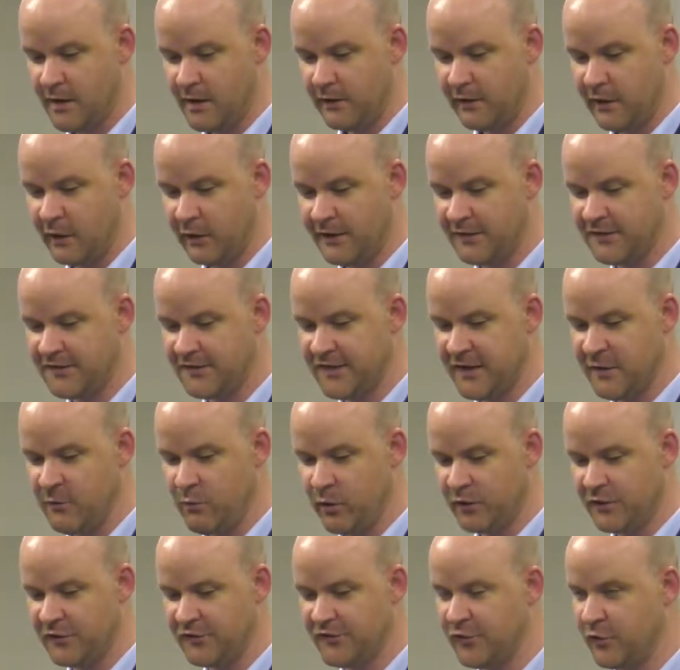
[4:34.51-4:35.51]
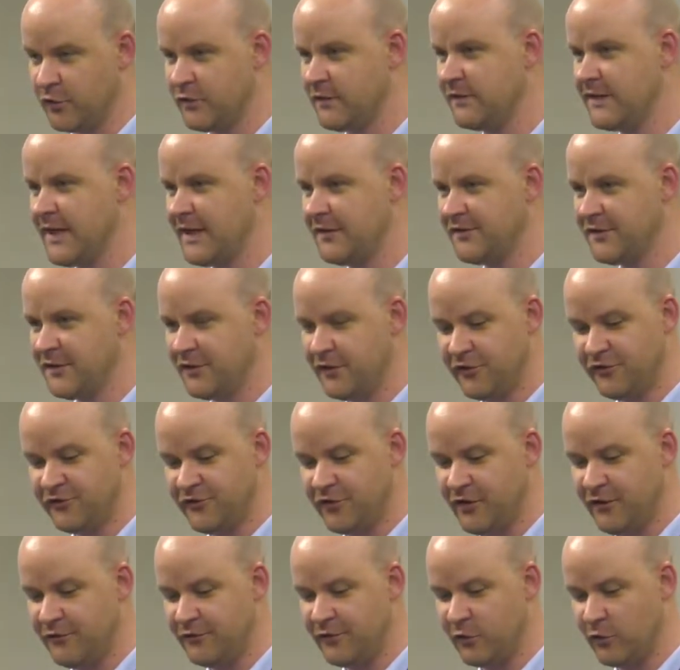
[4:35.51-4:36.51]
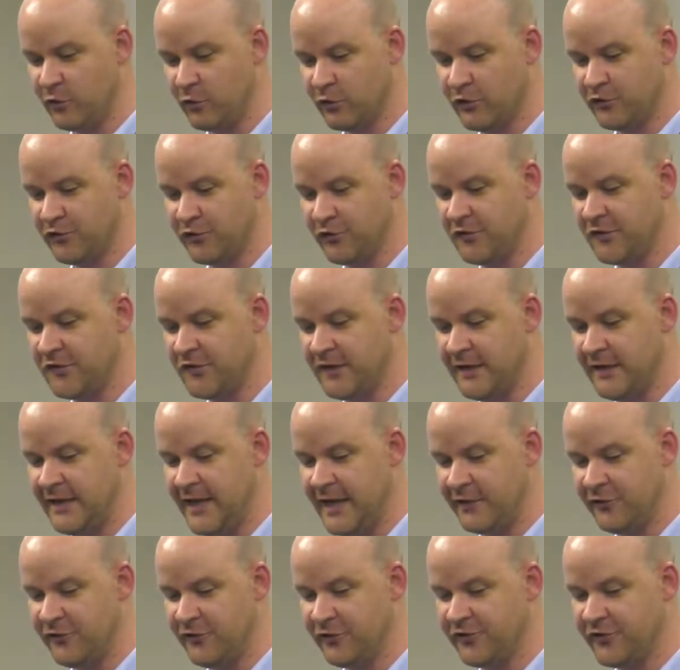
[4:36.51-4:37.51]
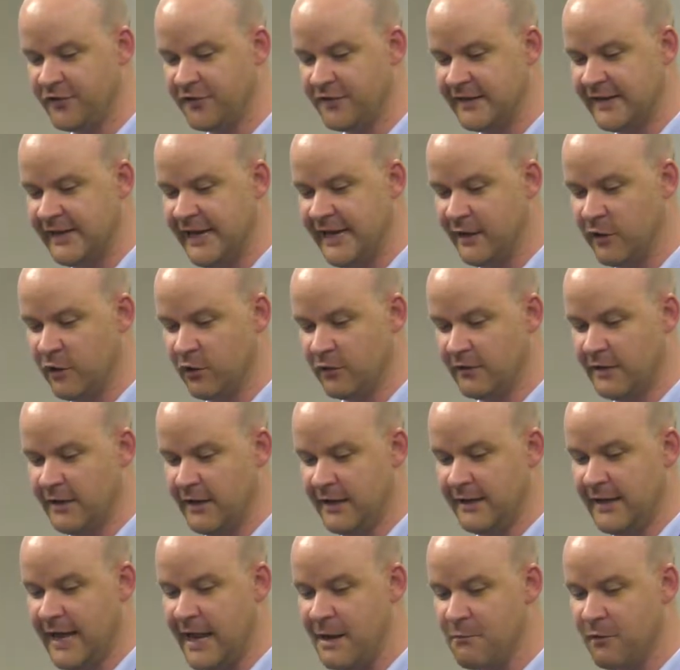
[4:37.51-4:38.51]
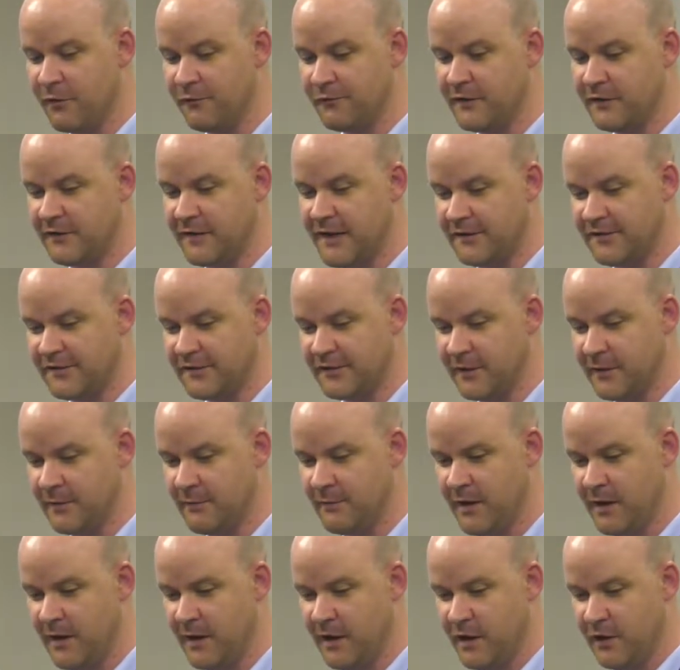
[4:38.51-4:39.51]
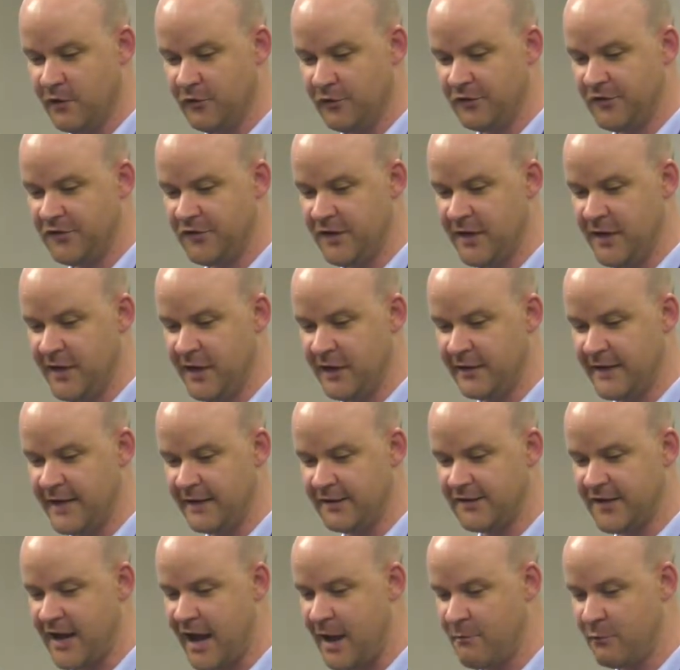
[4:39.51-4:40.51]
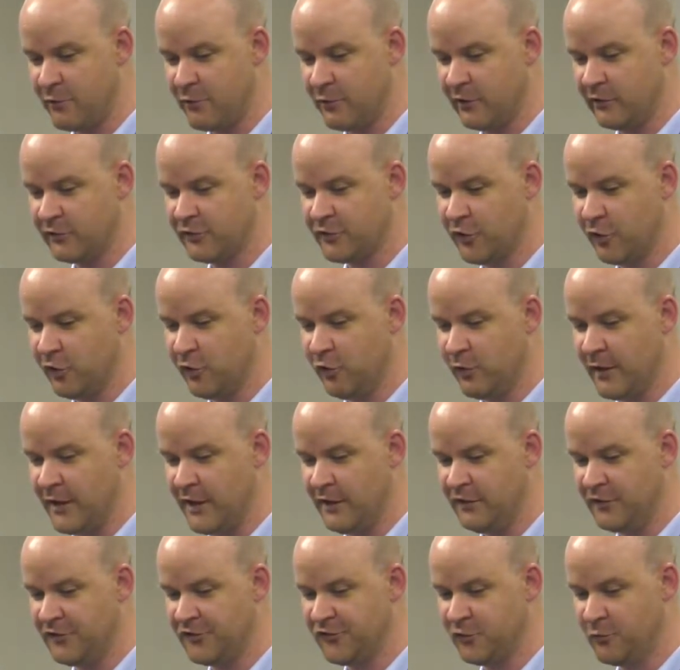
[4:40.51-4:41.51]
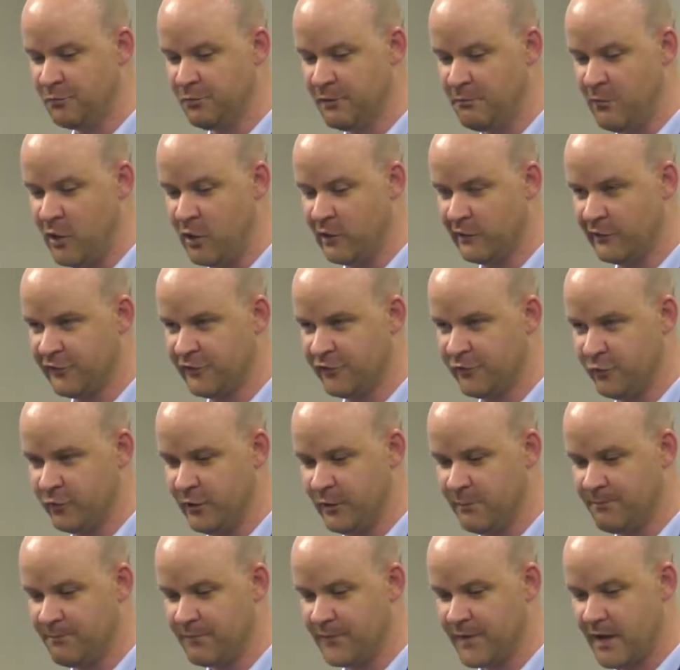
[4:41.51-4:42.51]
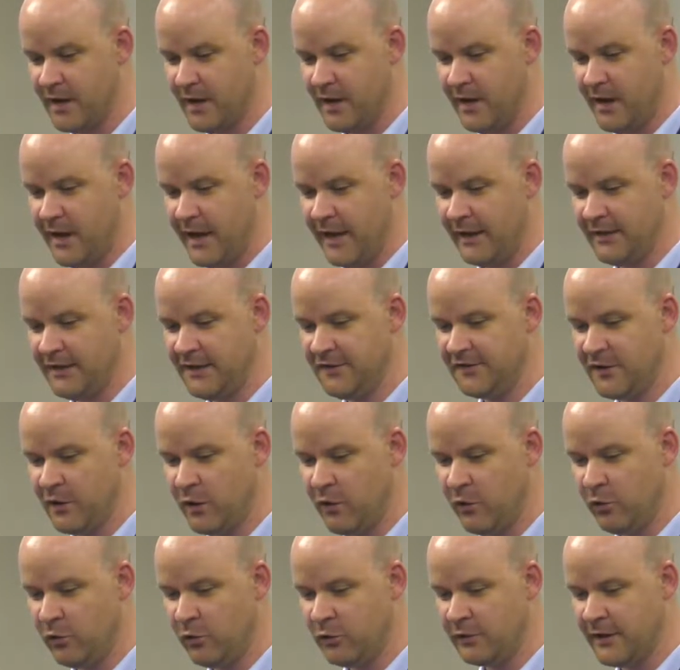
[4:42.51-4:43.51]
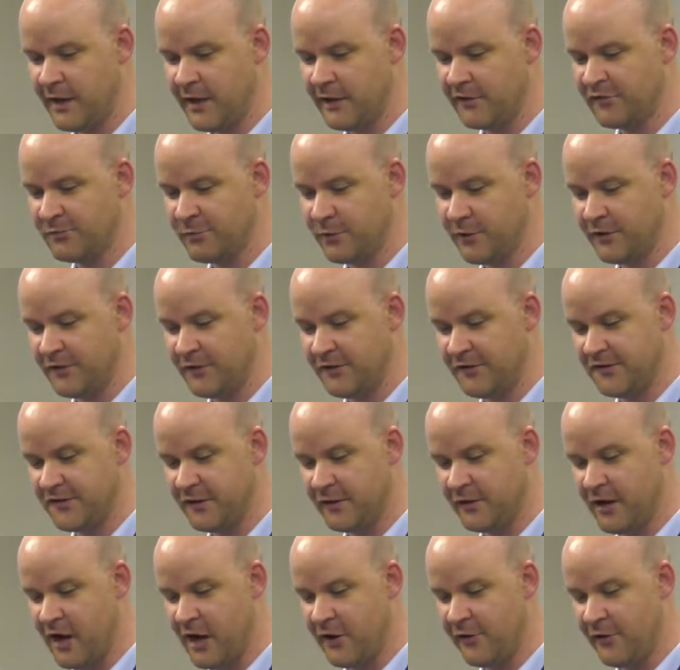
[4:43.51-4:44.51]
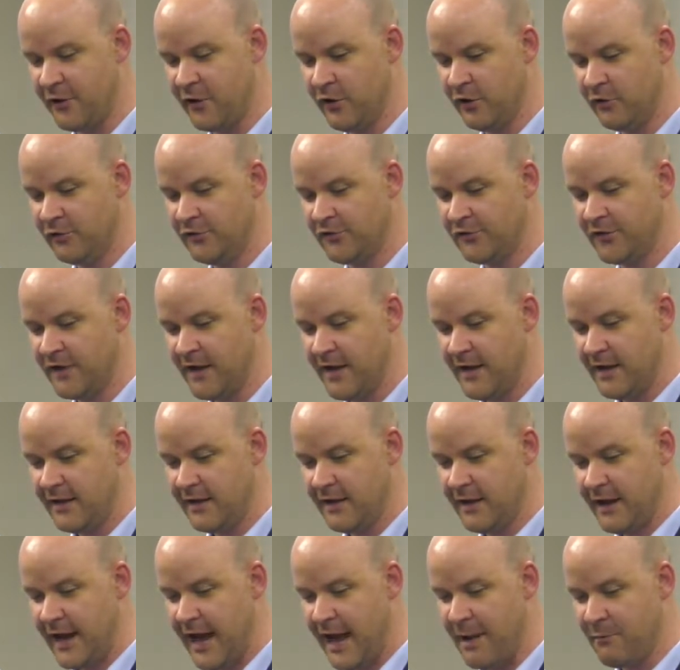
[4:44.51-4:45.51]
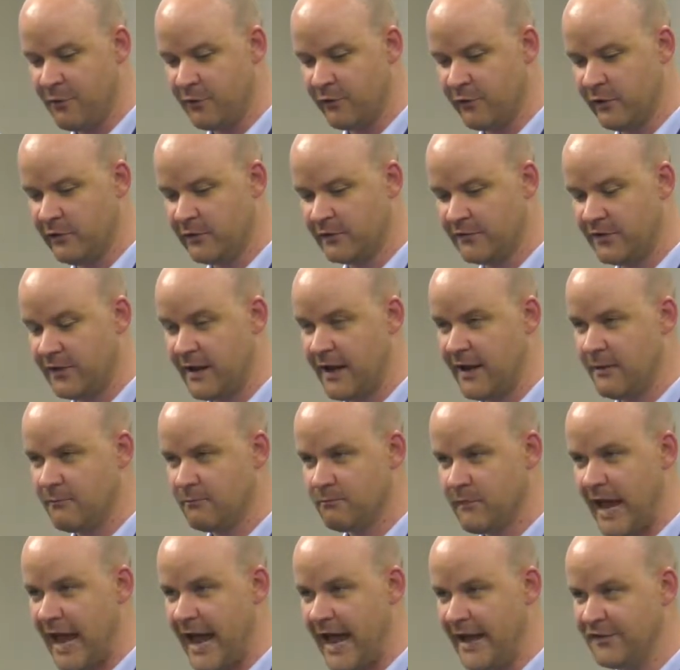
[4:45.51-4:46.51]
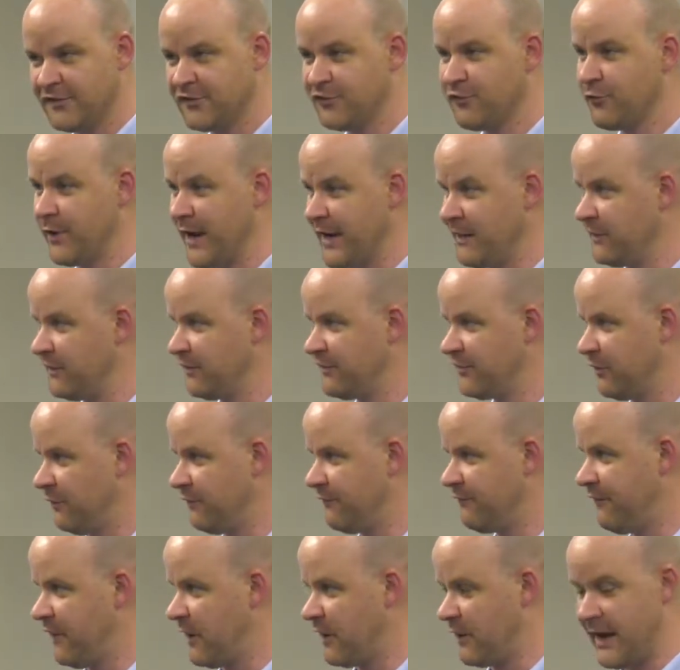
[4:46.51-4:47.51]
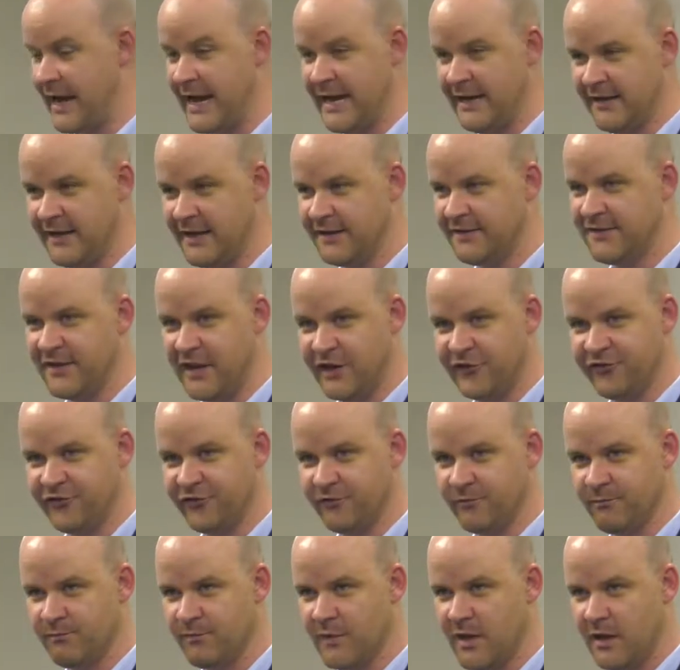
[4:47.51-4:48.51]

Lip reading: Now let's see what a certain tester achieved. In order to see that, you just click on the name of the tester. You see here that's Emerald Co. in the Supermodel Tour. And these are all the exploratory scenarios Emerald has created so far in that session.